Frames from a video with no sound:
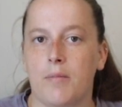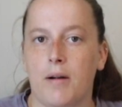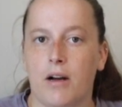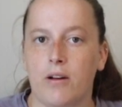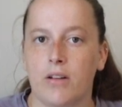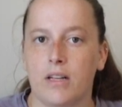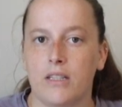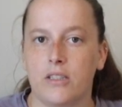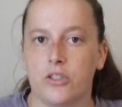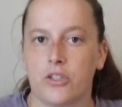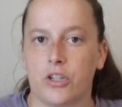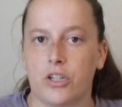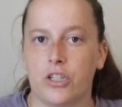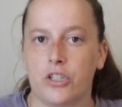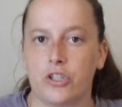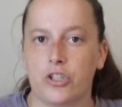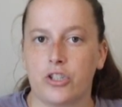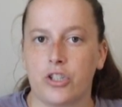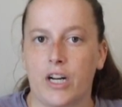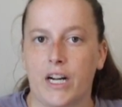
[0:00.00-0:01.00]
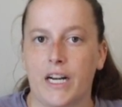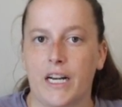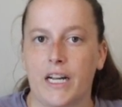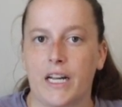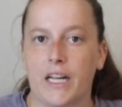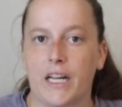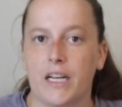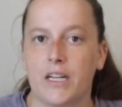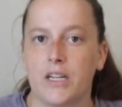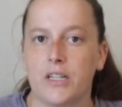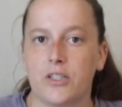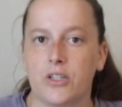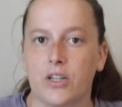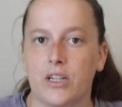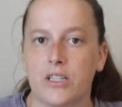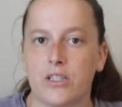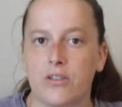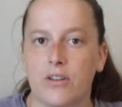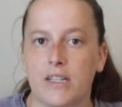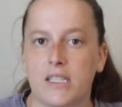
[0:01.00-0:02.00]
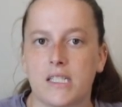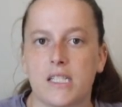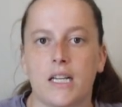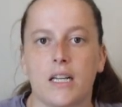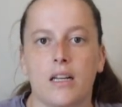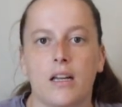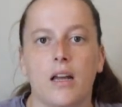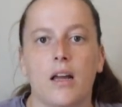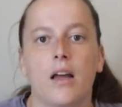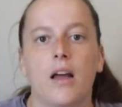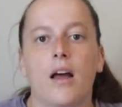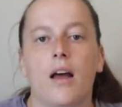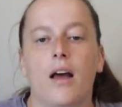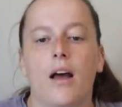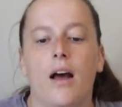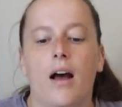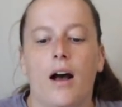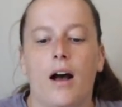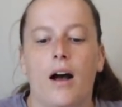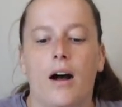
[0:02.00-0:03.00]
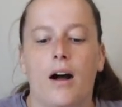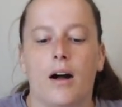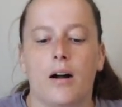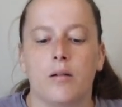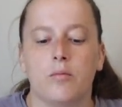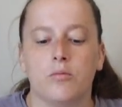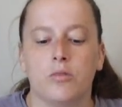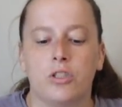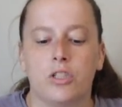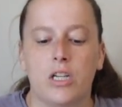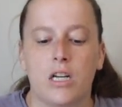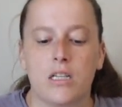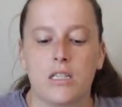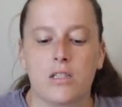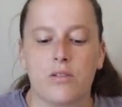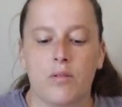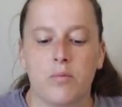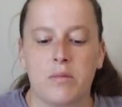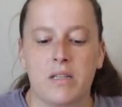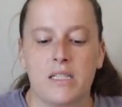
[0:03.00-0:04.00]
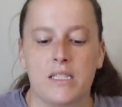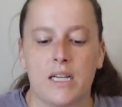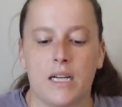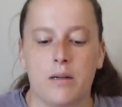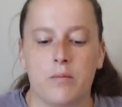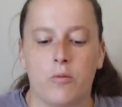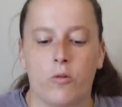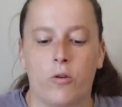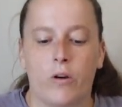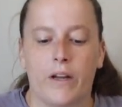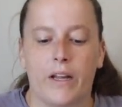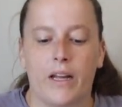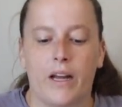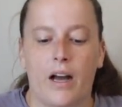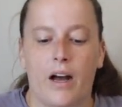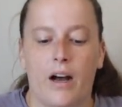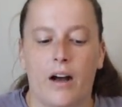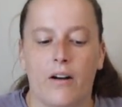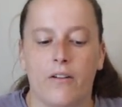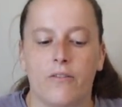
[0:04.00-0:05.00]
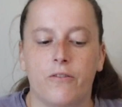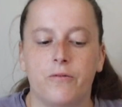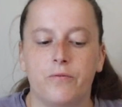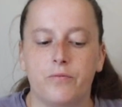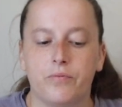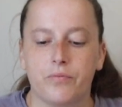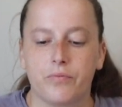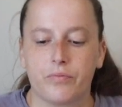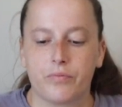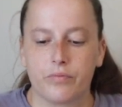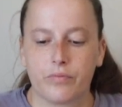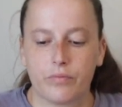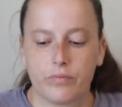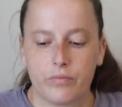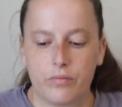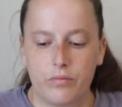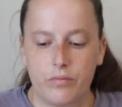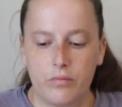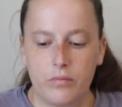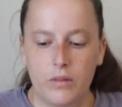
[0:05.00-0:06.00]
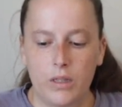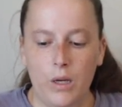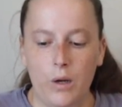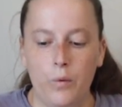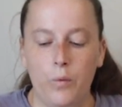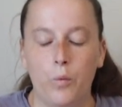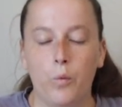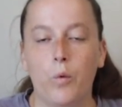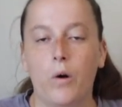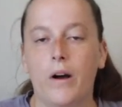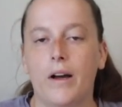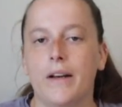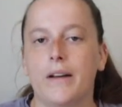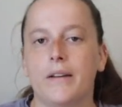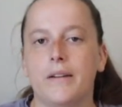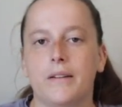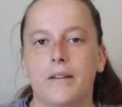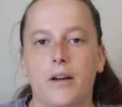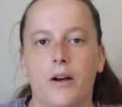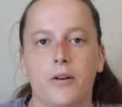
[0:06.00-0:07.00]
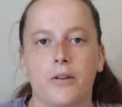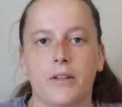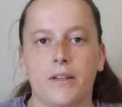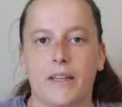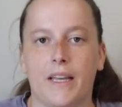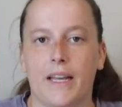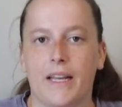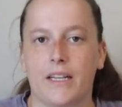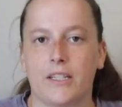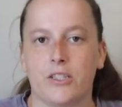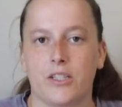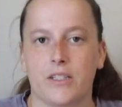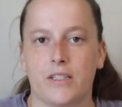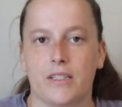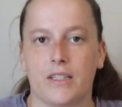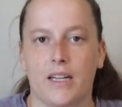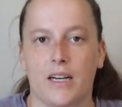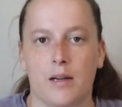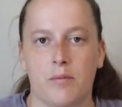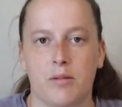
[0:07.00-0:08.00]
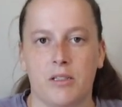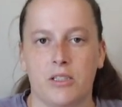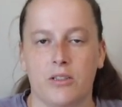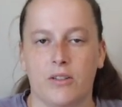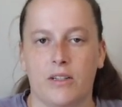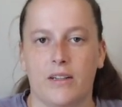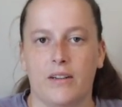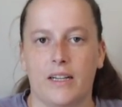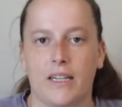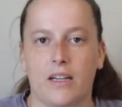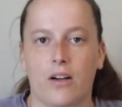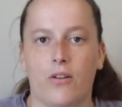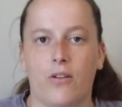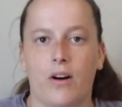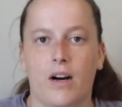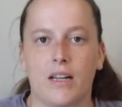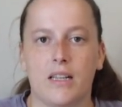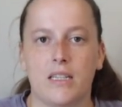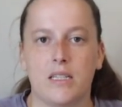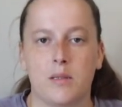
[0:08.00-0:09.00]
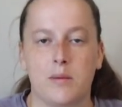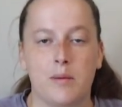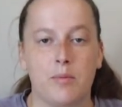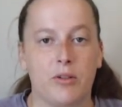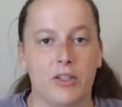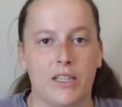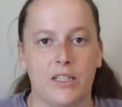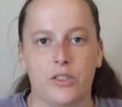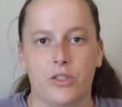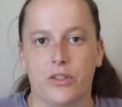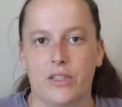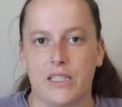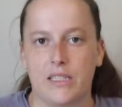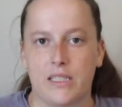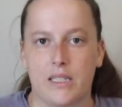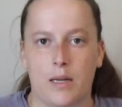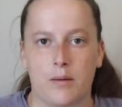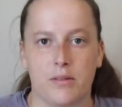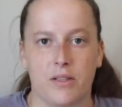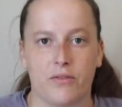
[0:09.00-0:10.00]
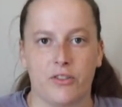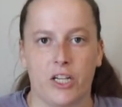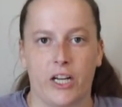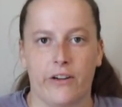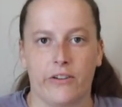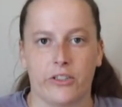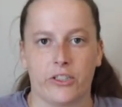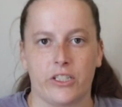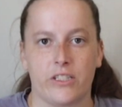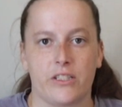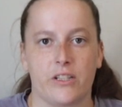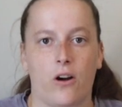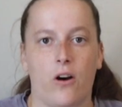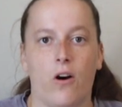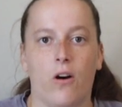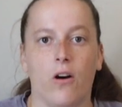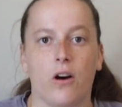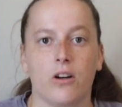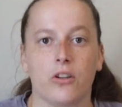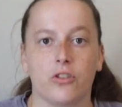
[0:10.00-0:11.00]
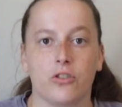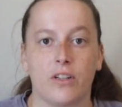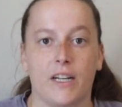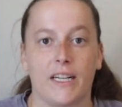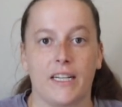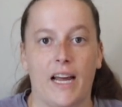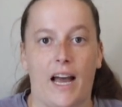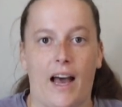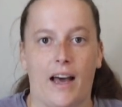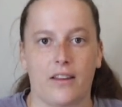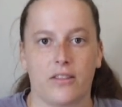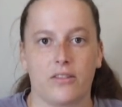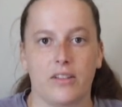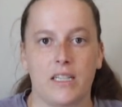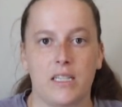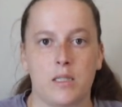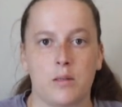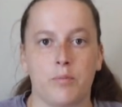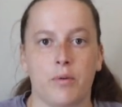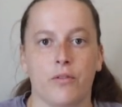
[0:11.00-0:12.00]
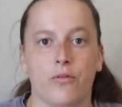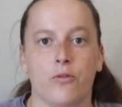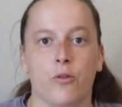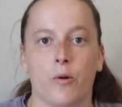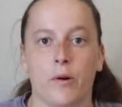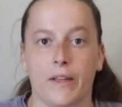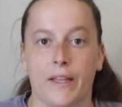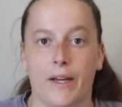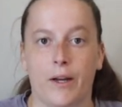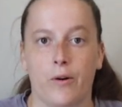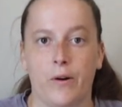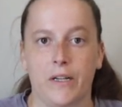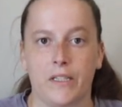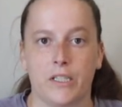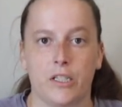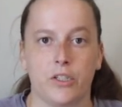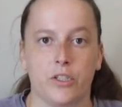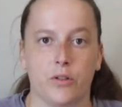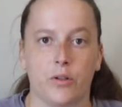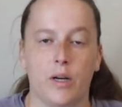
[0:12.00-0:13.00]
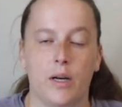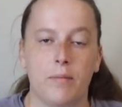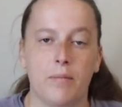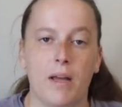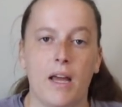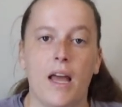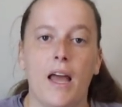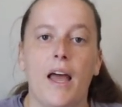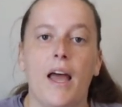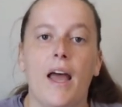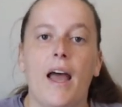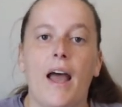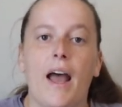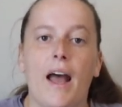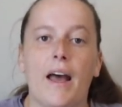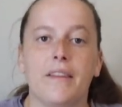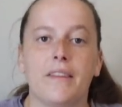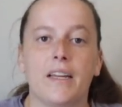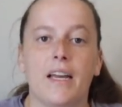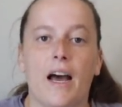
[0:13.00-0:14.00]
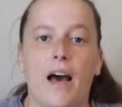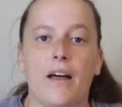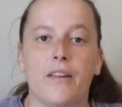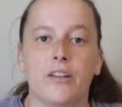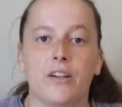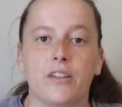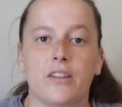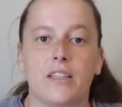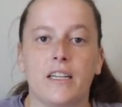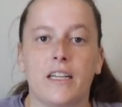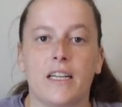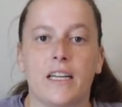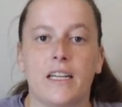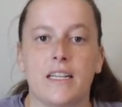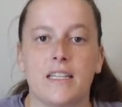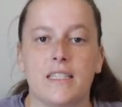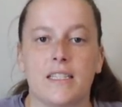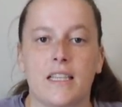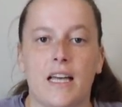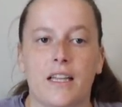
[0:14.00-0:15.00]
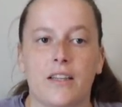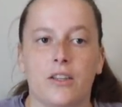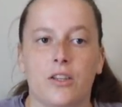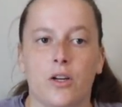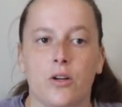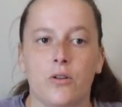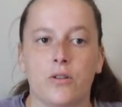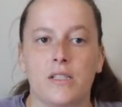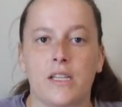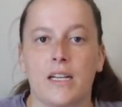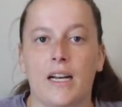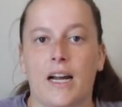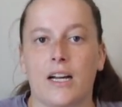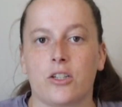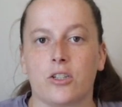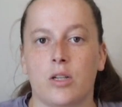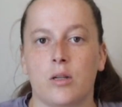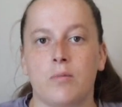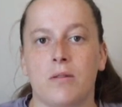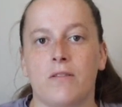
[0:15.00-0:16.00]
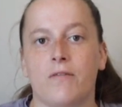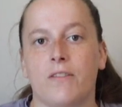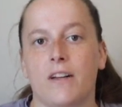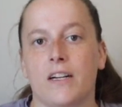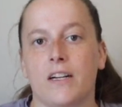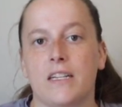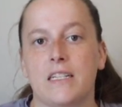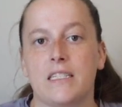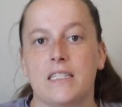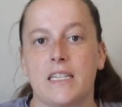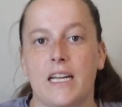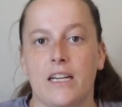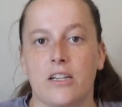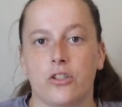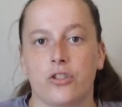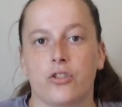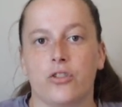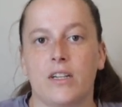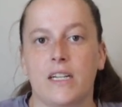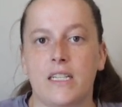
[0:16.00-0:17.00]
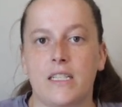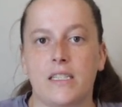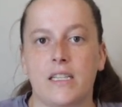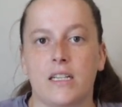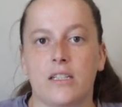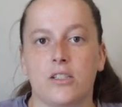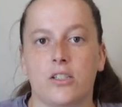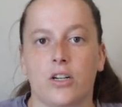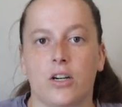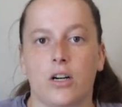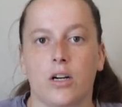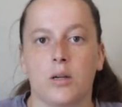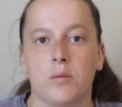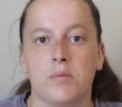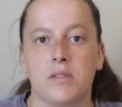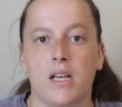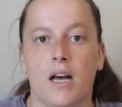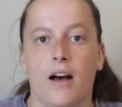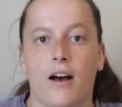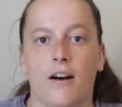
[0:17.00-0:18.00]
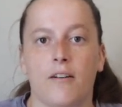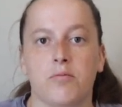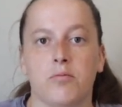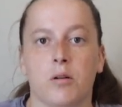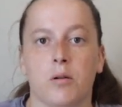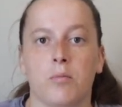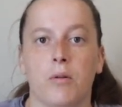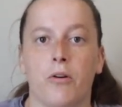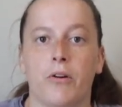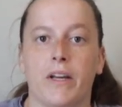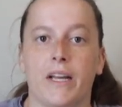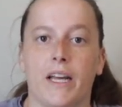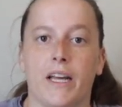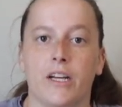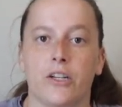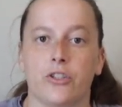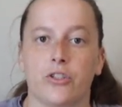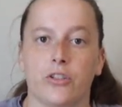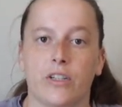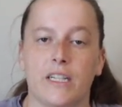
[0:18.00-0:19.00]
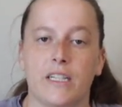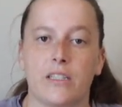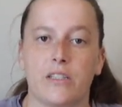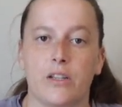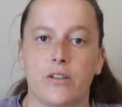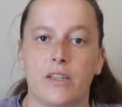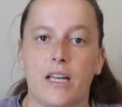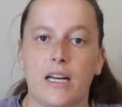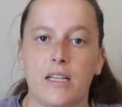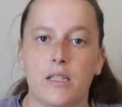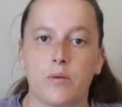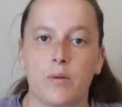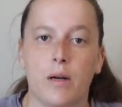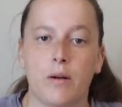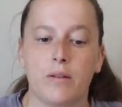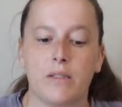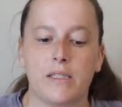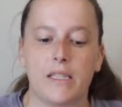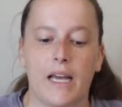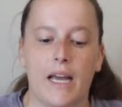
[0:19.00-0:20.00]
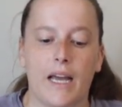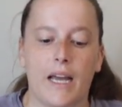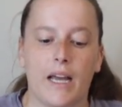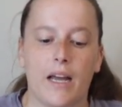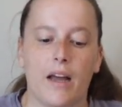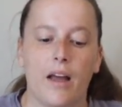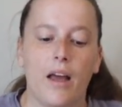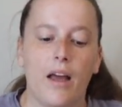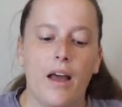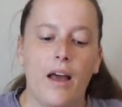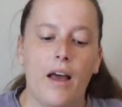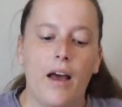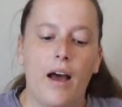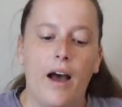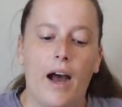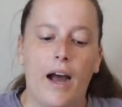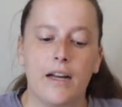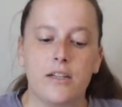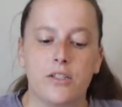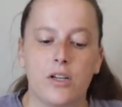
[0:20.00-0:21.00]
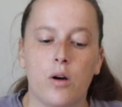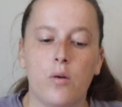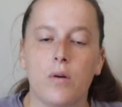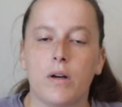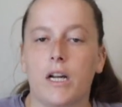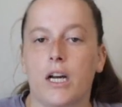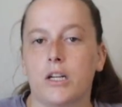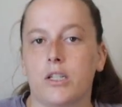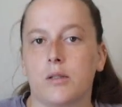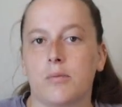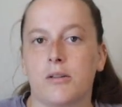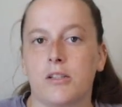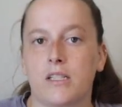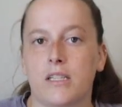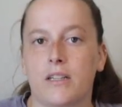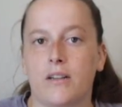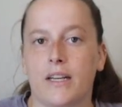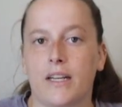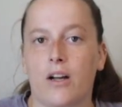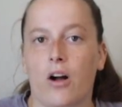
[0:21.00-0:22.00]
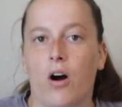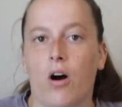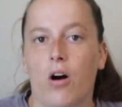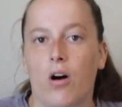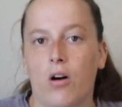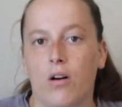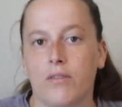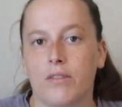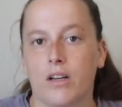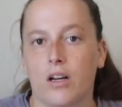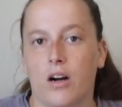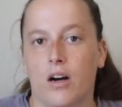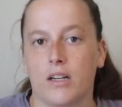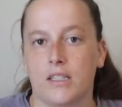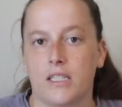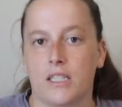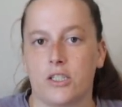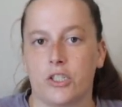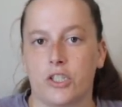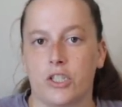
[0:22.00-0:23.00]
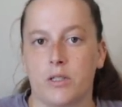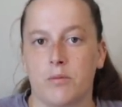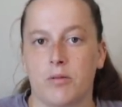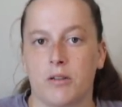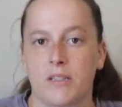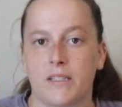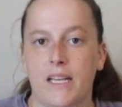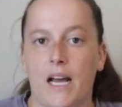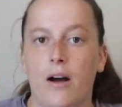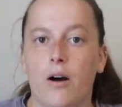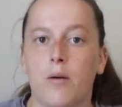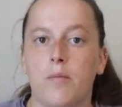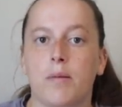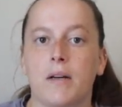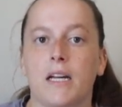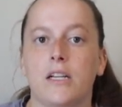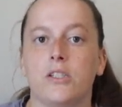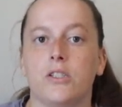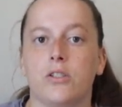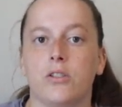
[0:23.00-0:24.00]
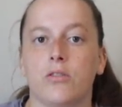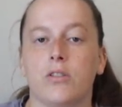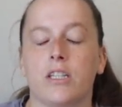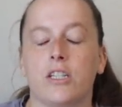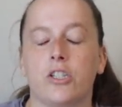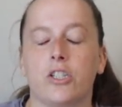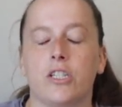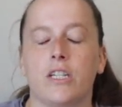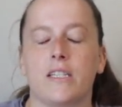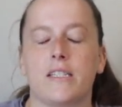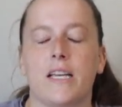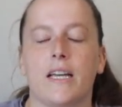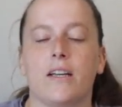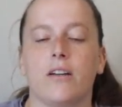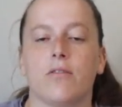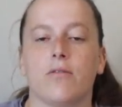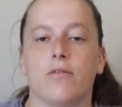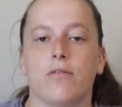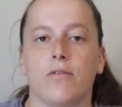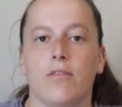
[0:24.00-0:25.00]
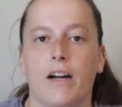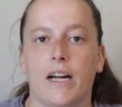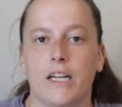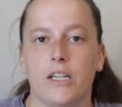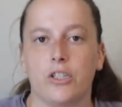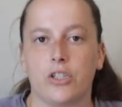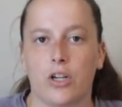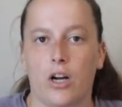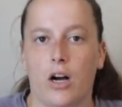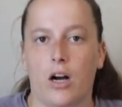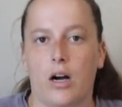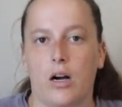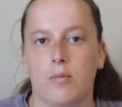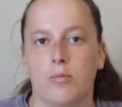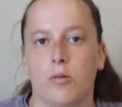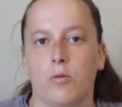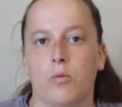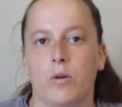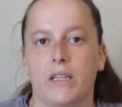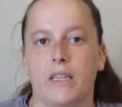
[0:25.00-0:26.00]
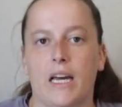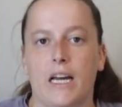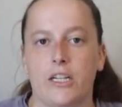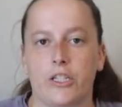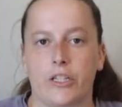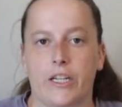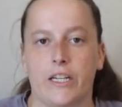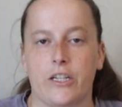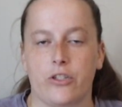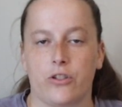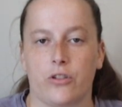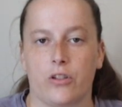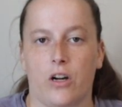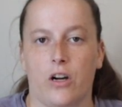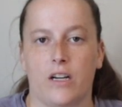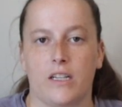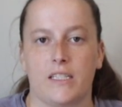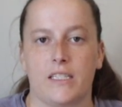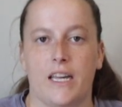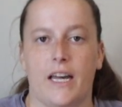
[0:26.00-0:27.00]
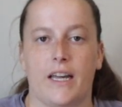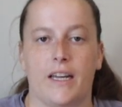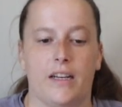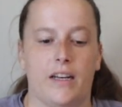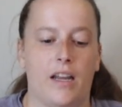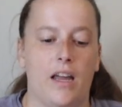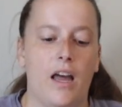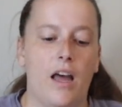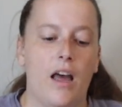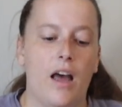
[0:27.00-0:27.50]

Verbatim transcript: about endurance training and endurance racing. Um, just from the standpoint of, one, no, you can't just get up and do it. Like, a lot of these people that do these types of challenges are trained athletes before they go on to do them. And the other thing is that those can actually be very dangerous in terms of promoting injury. So that's where I would say I don't one hundred percent like all of the content she puts out, but I do think she does a great job with educational content.